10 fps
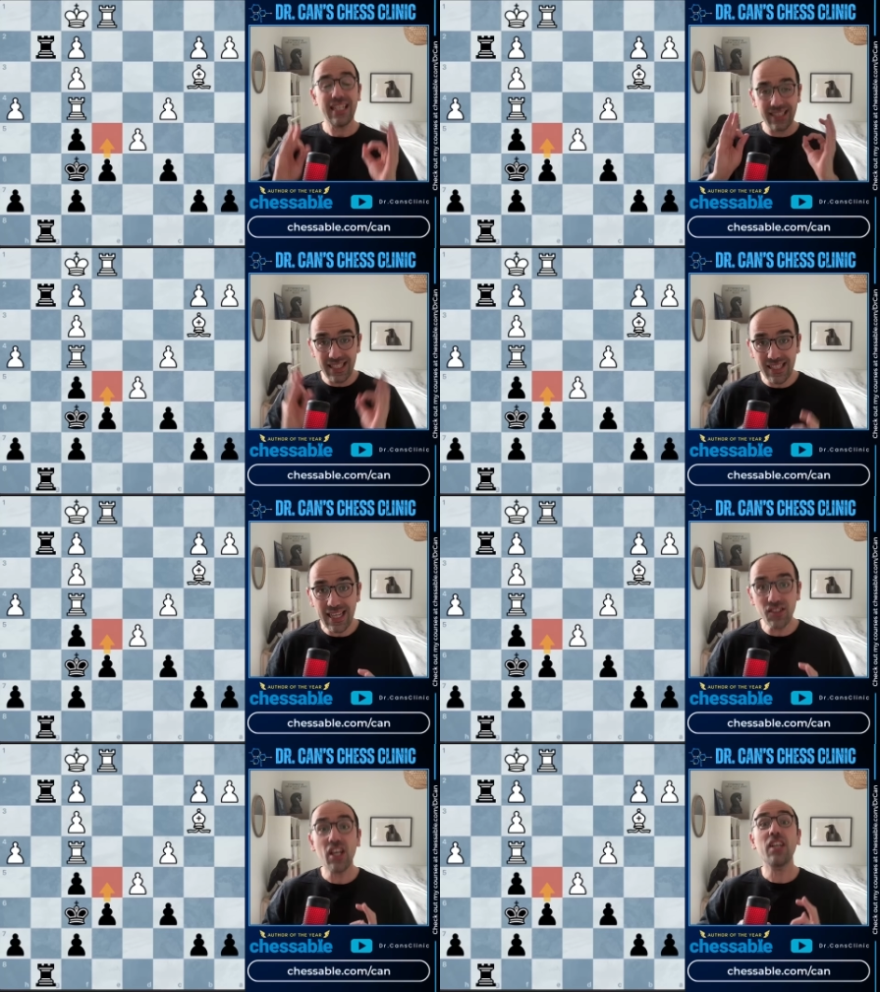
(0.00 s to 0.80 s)
this
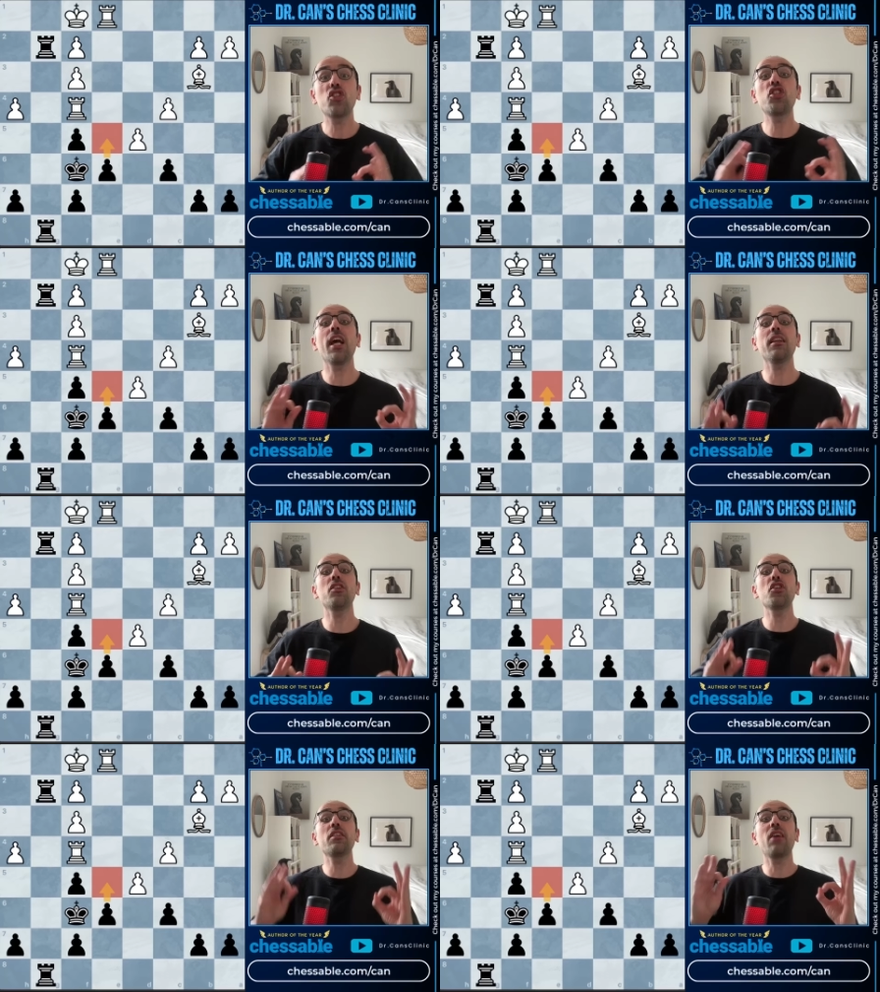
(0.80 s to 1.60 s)
needs
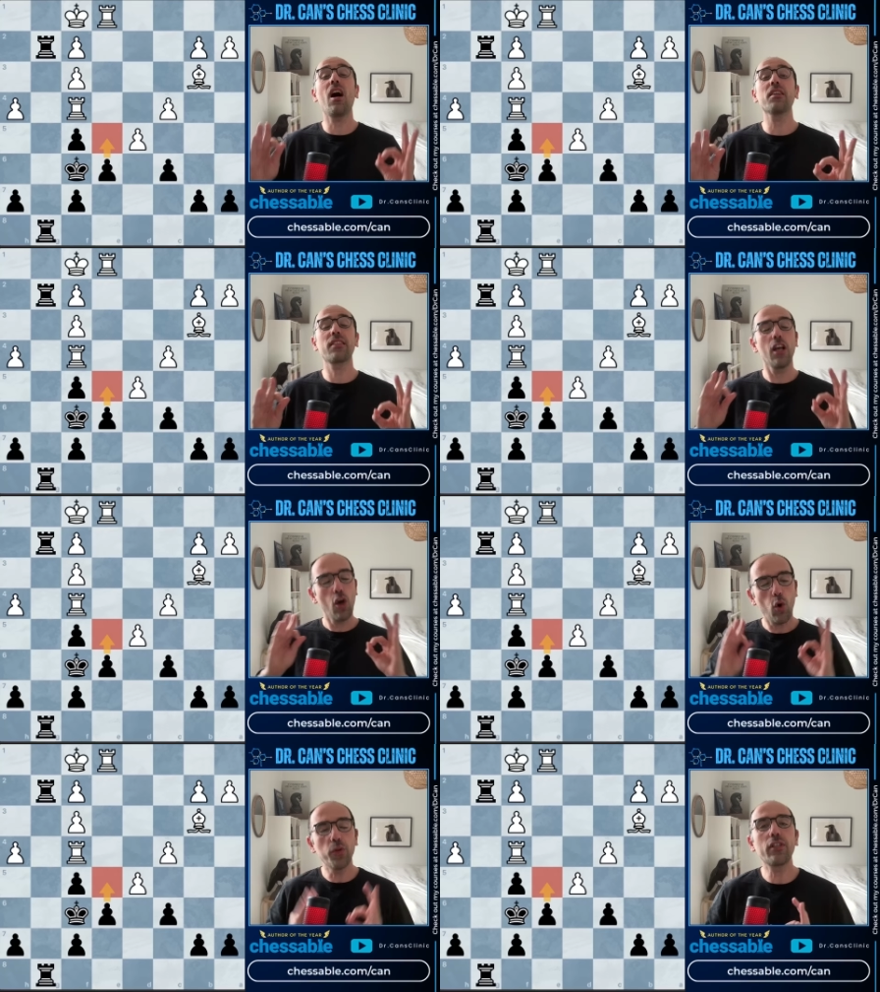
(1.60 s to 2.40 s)
challenging task
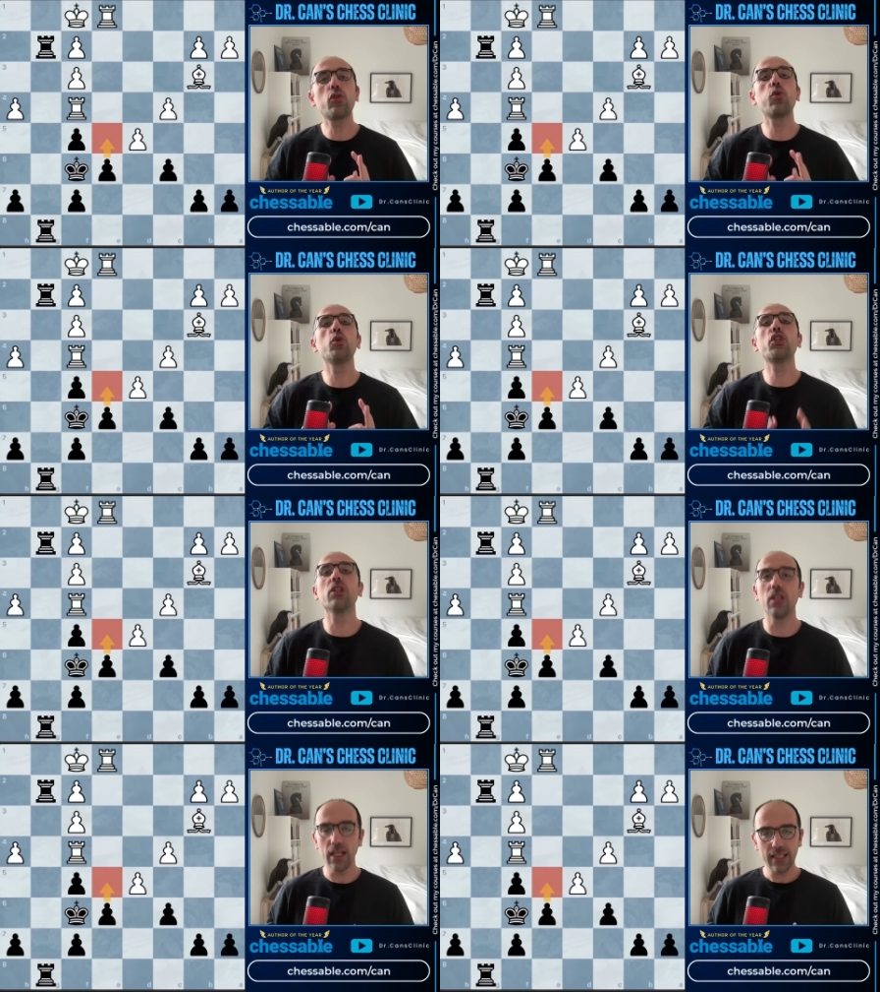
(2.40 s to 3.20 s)
on a
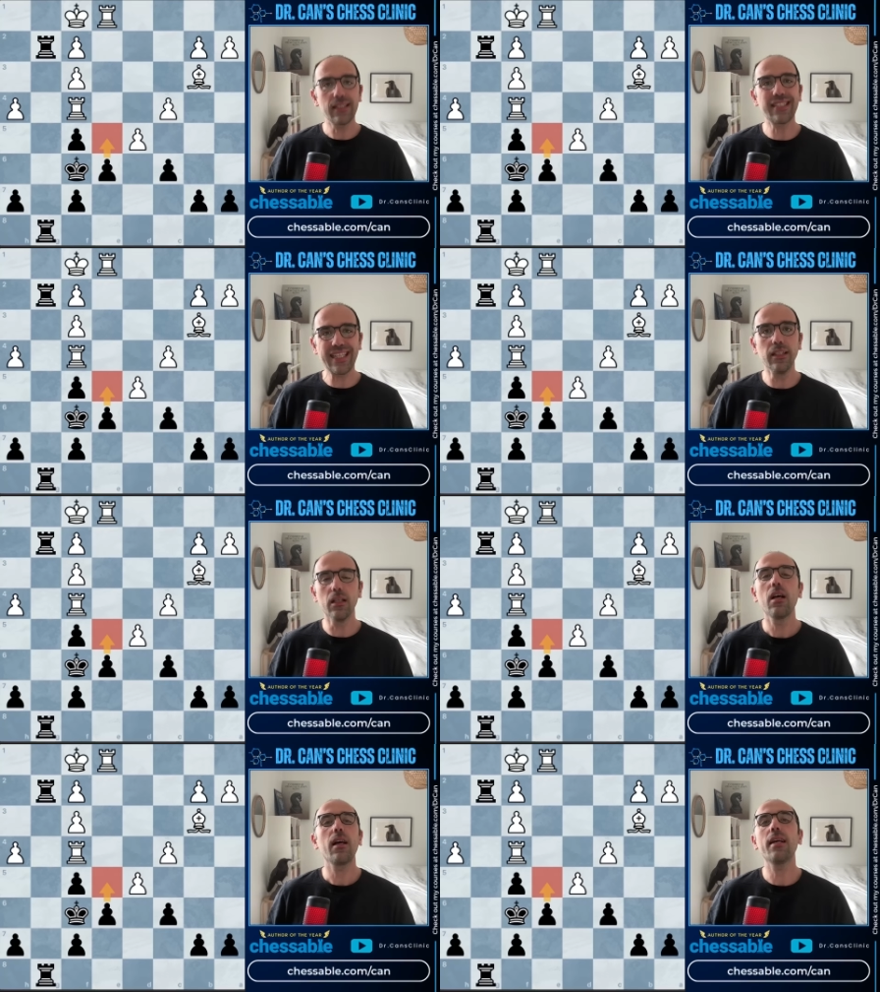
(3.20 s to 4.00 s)
crucial
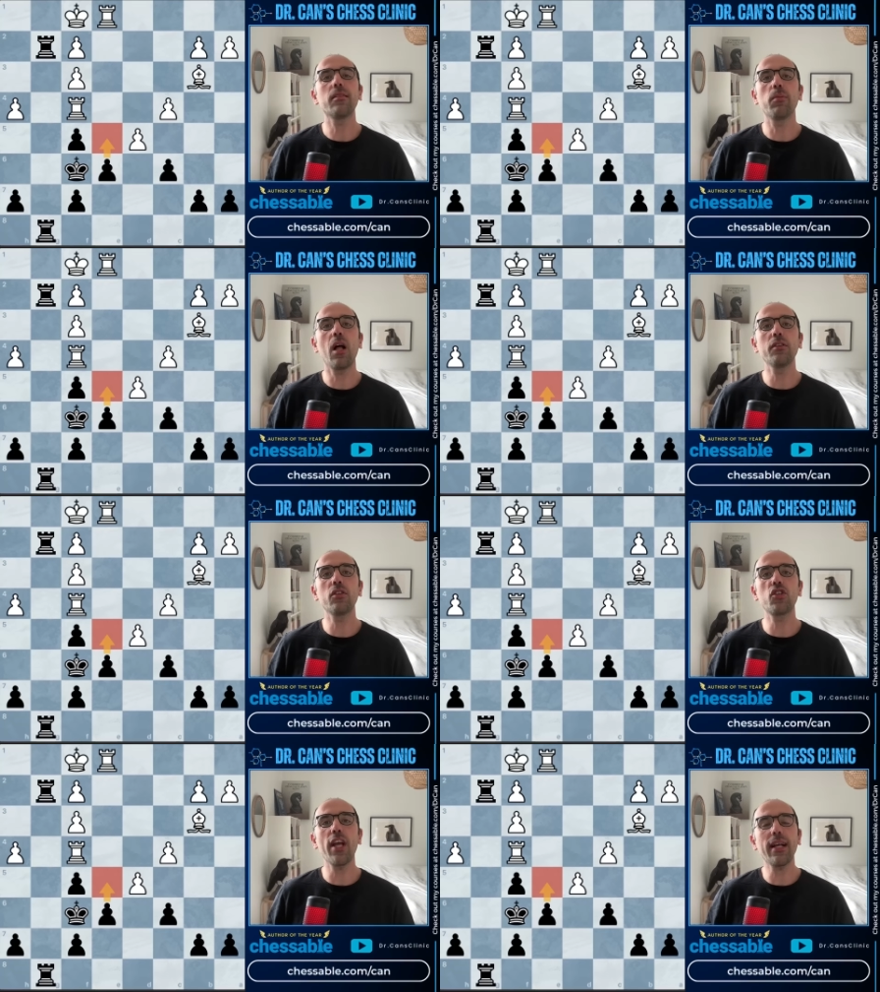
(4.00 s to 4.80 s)
skill as the blunder
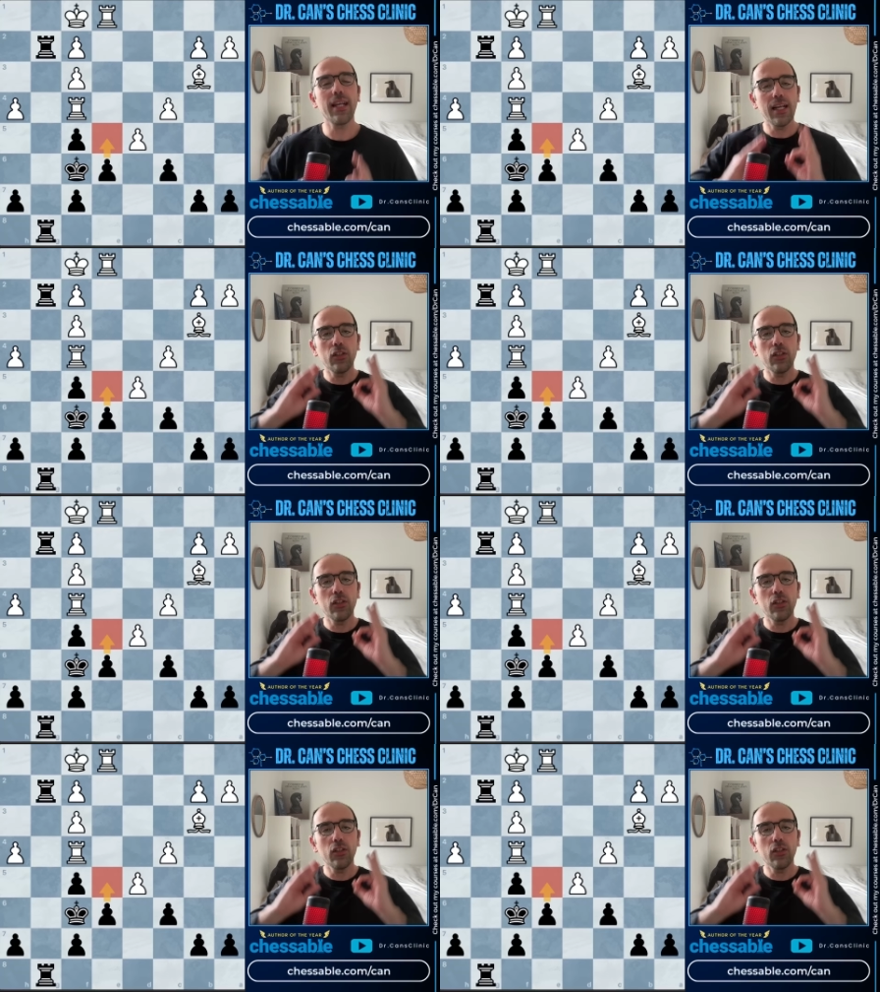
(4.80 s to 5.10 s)
check